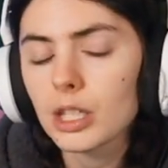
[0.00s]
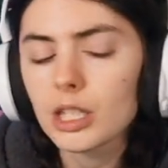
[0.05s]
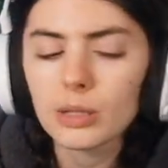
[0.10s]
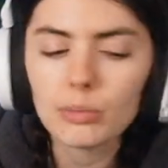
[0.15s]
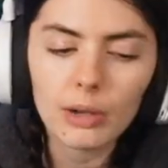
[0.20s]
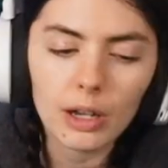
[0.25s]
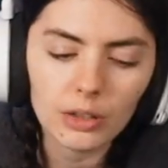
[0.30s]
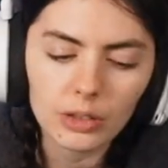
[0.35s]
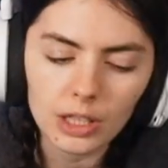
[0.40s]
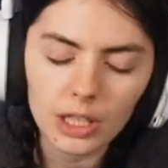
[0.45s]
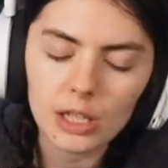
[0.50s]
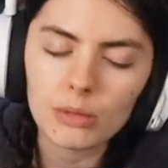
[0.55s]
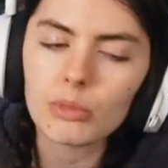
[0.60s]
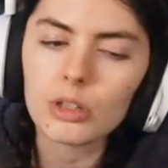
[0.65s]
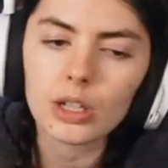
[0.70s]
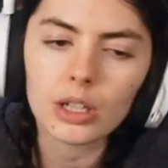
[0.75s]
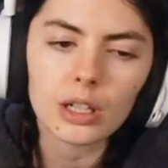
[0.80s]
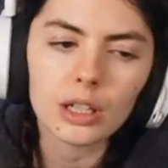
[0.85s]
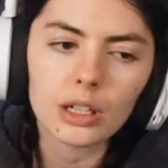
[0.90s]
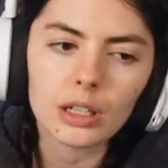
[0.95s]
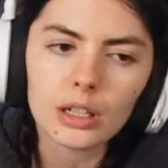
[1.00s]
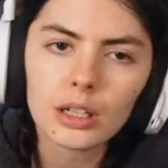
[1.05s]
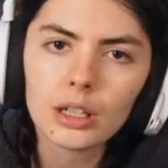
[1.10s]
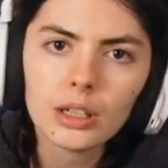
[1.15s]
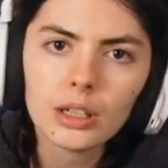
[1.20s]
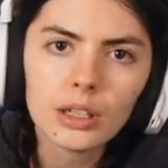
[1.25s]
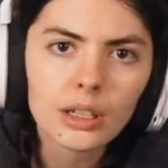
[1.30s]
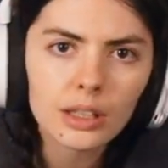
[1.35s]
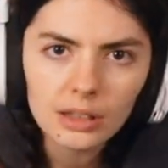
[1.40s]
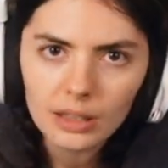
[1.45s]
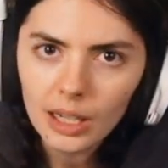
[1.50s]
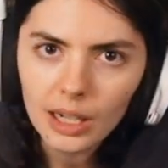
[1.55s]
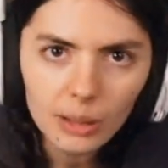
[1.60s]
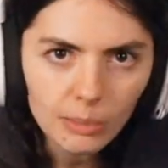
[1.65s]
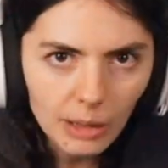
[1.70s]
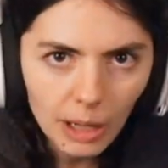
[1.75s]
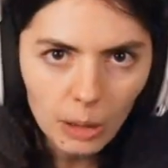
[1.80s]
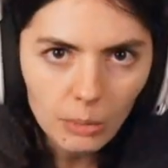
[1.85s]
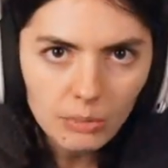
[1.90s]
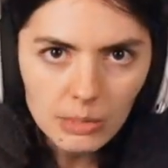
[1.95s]
It's about the community, not
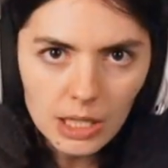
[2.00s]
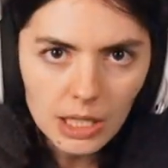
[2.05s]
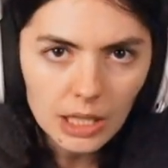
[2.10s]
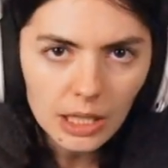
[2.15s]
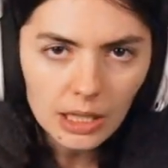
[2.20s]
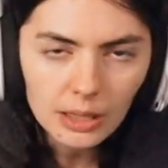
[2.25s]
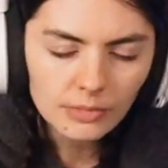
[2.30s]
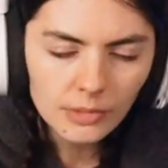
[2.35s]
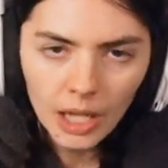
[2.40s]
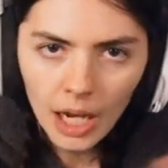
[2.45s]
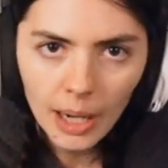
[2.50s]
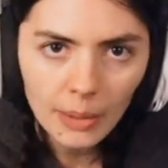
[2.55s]
about me.